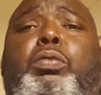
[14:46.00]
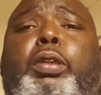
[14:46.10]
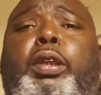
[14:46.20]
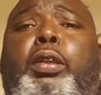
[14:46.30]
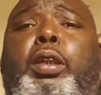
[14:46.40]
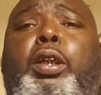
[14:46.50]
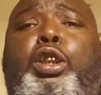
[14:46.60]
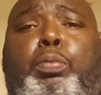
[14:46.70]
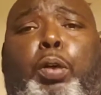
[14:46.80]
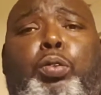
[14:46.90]
with
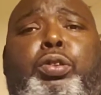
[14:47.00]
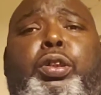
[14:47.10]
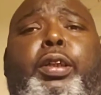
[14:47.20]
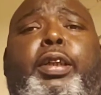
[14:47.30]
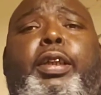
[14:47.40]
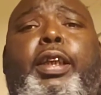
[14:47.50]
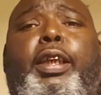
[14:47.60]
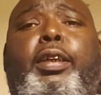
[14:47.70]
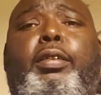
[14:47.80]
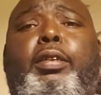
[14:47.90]
smoked turkey
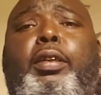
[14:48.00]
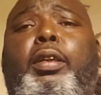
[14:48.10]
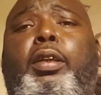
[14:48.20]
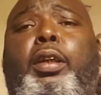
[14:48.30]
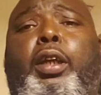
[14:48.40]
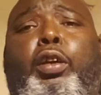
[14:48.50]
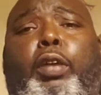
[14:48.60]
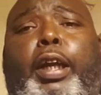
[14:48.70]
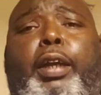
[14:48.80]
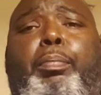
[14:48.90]
neck,
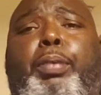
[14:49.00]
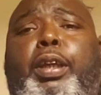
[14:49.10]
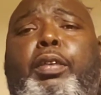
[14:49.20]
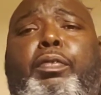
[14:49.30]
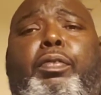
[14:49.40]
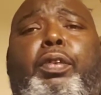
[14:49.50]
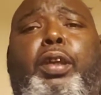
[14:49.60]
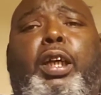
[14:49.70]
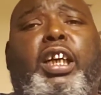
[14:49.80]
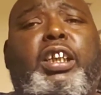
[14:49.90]
ground beef,
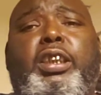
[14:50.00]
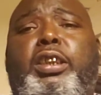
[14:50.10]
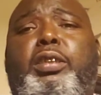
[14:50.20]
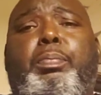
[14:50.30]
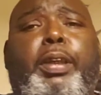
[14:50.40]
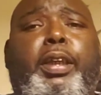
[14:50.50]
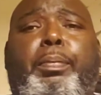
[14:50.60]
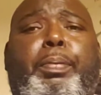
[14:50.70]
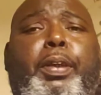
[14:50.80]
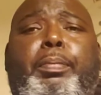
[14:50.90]
onions, bell
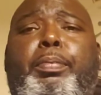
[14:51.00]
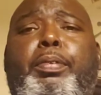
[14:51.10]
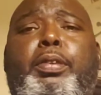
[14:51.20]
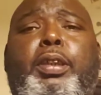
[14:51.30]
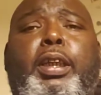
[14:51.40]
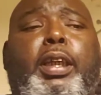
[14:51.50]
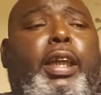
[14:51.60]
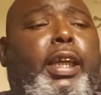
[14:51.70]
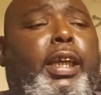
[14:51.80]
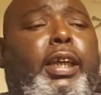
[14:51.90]
peppers,
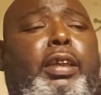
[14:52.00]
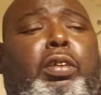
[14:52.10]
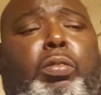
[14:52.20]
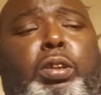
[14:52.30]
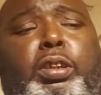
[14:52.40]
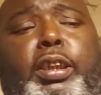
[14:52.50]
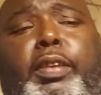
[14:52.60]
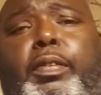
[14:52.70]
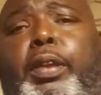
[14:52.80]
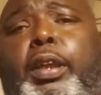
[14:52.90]
and of course
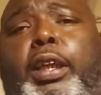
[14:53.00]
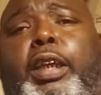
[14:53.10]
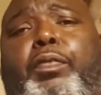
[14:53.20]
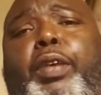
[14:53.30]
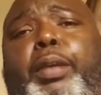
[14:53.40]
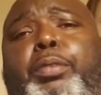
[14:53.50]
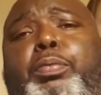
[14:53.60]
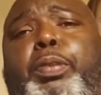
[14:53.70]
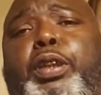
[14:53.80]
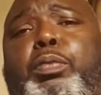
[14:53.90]
that famous
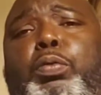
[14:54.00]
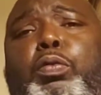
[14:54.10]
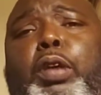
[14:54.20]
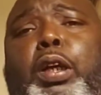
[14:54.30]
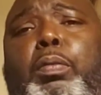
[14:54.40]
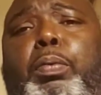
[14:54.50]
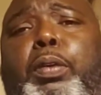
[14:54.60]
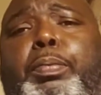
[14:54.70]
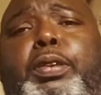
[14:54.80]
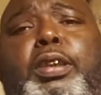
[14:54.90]
Big Smooth
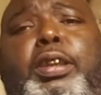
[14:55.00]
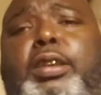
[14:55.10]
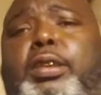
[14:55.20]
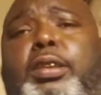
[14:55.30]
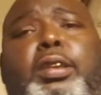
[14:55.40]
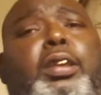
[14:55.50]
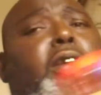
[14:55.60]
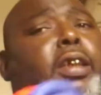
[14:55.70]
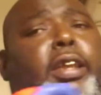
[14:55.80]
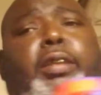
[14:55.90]
all-purpose seasoning.
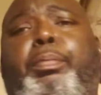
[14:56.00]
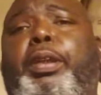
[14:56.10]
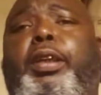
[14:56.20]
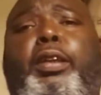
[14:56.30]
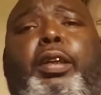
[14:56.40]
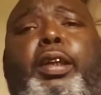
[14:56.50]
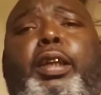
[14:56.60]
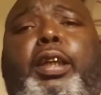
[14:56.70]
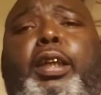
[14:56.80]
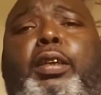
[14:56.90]
It'll be in there
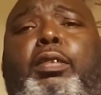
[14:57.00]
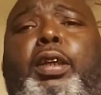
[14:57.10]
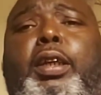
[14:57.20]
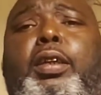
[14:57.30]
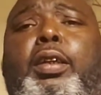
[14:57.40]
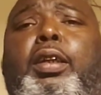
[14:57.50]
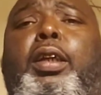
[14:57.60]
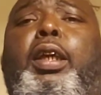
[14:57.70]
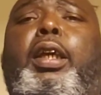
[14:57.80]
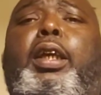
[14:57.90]
again, okay?
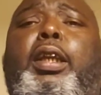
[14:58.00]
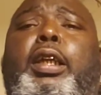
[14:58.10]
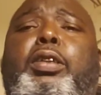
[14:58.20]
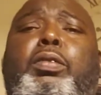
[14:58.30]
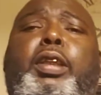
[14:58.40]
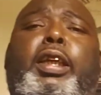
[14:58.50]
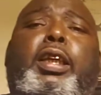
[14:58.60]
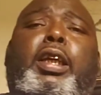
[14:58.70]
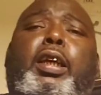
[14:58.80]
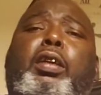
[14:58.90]
And I do thank
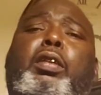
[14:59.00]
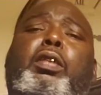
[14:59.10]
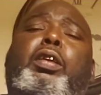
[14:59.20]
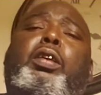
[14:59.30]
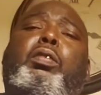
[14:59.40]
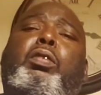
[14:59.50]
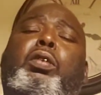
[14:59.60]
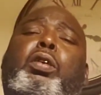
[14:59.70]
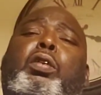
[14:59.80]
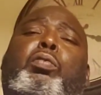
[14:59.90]
y'all, and
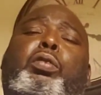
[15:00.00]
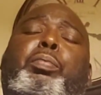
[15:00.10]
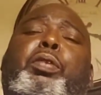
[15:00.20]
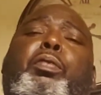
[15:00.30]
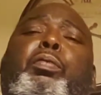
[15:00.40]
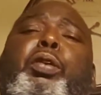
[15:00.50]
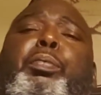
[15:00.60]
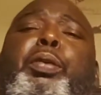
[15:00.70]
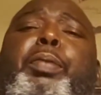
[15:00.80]
we'll be